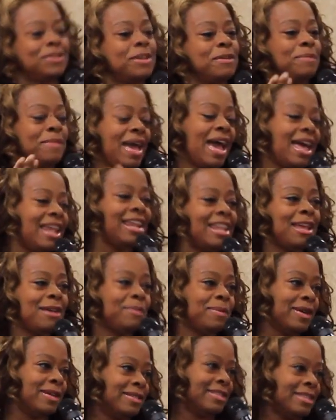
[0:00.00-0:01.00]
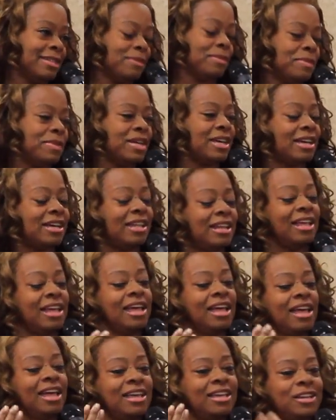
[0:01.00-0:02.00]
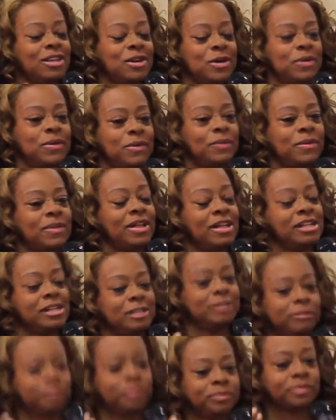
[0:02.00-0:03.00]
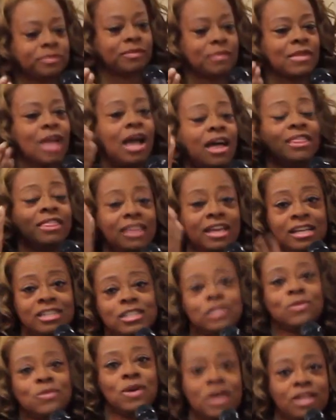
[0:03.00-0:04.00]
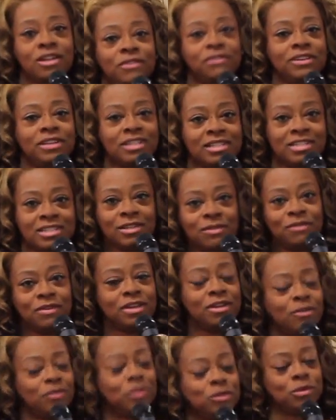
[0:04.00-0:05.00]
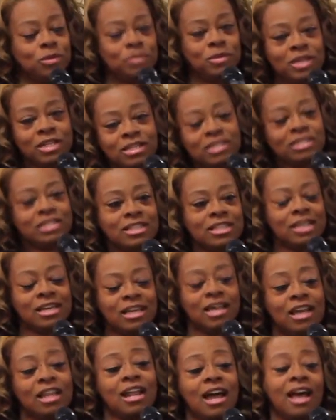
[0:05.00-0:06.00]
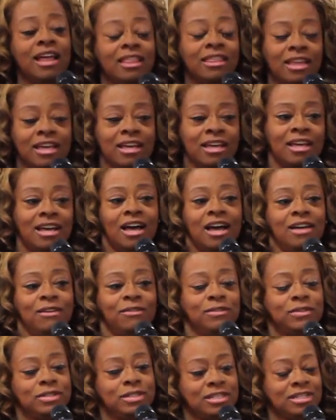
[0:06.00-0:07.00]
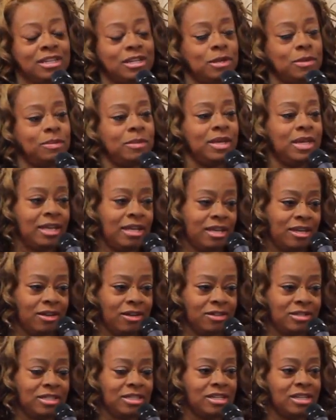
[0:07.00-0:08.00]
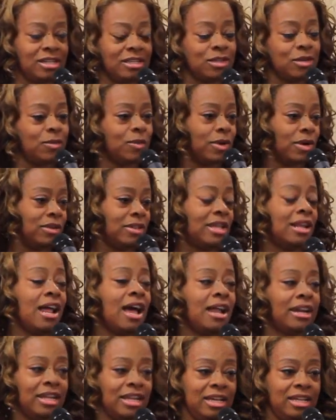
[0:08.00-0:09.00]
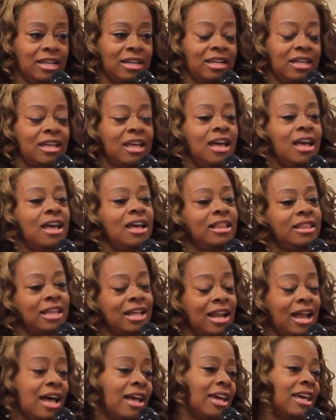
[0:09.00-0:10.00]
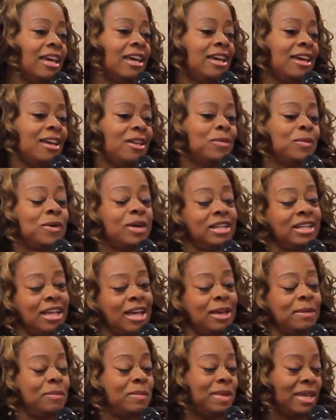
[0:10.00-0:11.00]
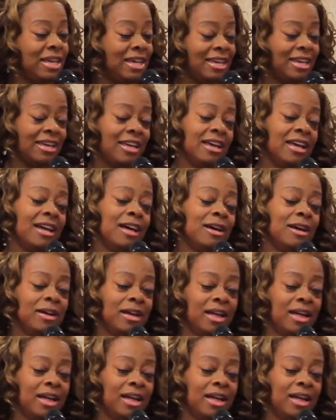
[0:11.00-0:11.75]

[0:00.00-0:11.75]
you get mad at that person, but you know, I thank Schawayna for this event tremendously, and I thank God for sending me here to get the word that I needed, that I can one day be